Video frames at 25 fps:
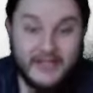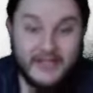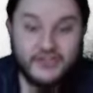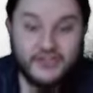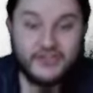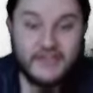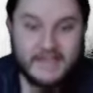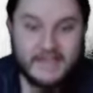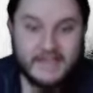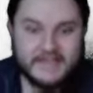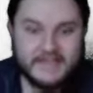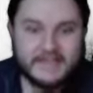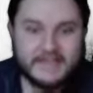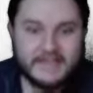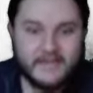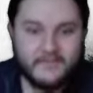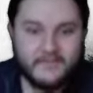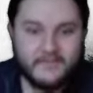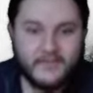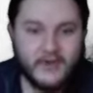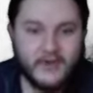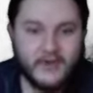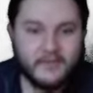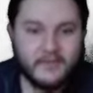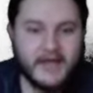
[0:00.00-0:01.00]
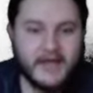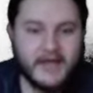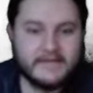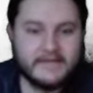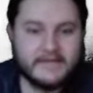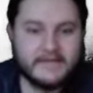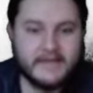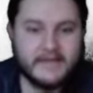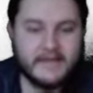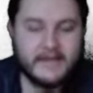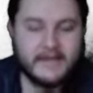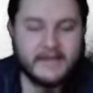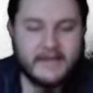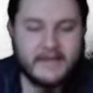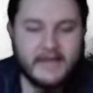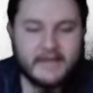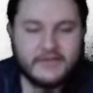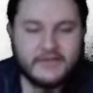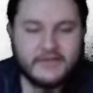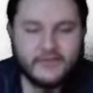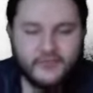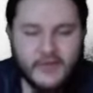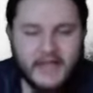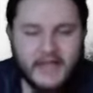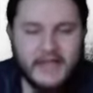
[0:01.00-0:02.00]
GCSE further maths. And it's
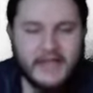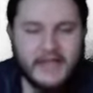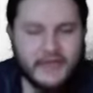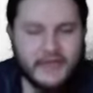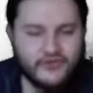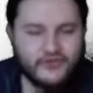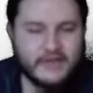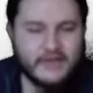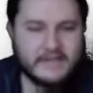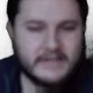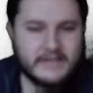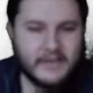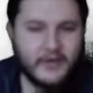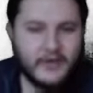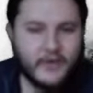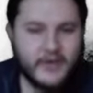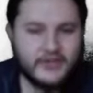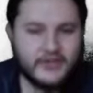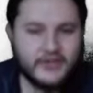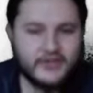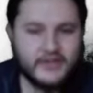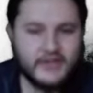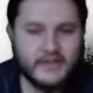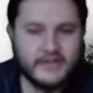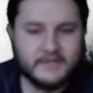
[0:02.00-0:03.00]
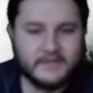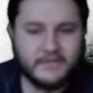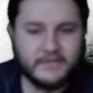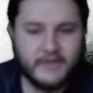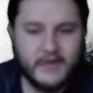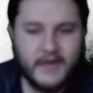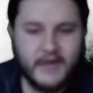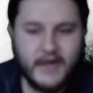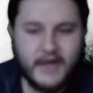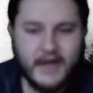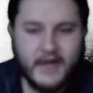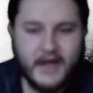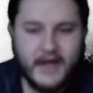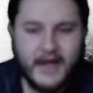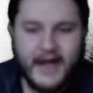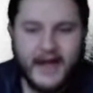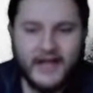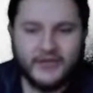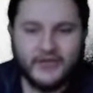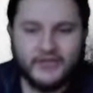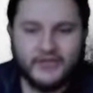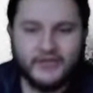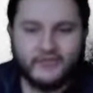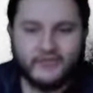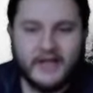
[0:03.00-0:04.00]
a really interesting question, this one. I
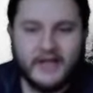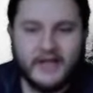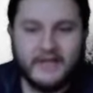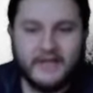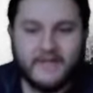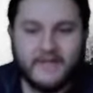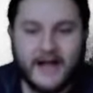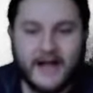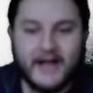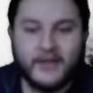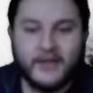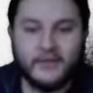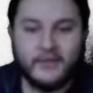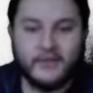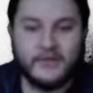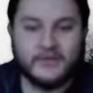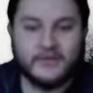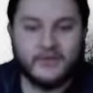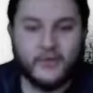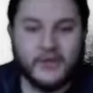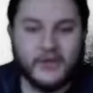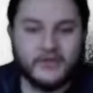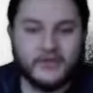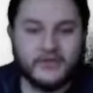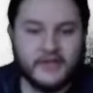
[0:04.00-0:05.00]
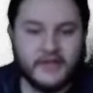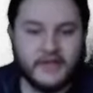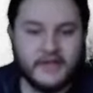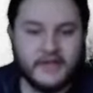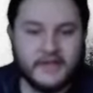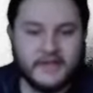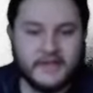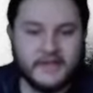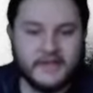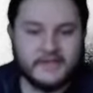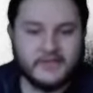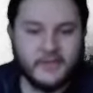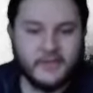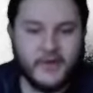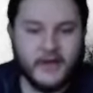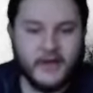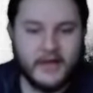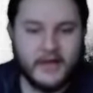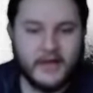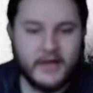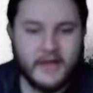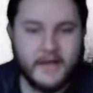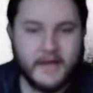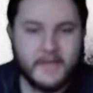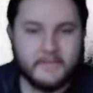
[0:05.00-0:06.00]
actually really value this question. I think it's
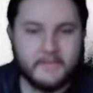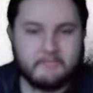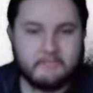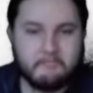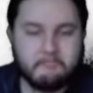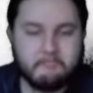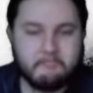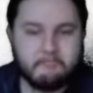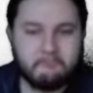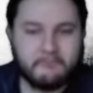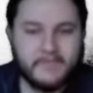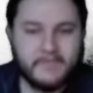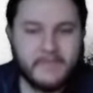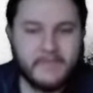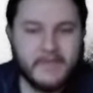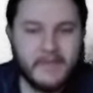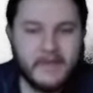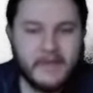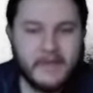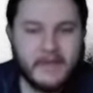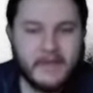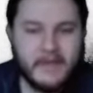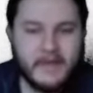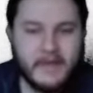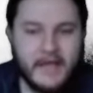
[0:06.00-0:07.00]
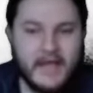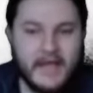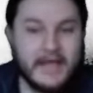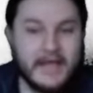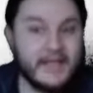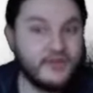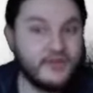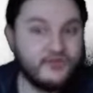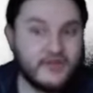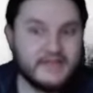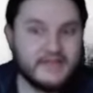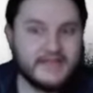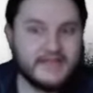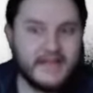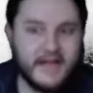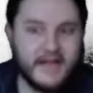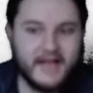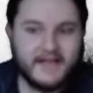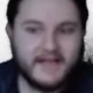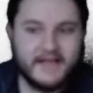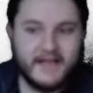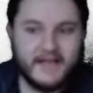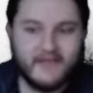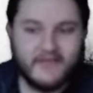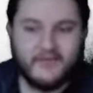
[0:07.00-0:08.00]
quite an interesting
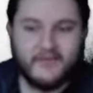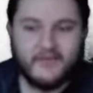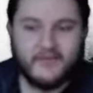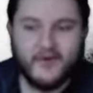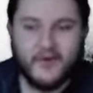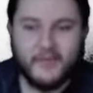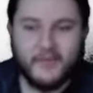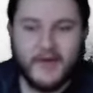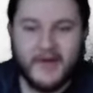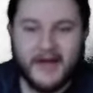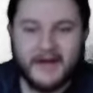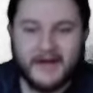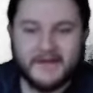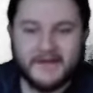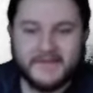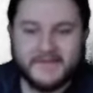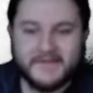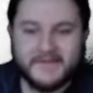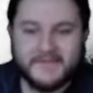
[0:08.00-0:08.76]
idea for 4 marks.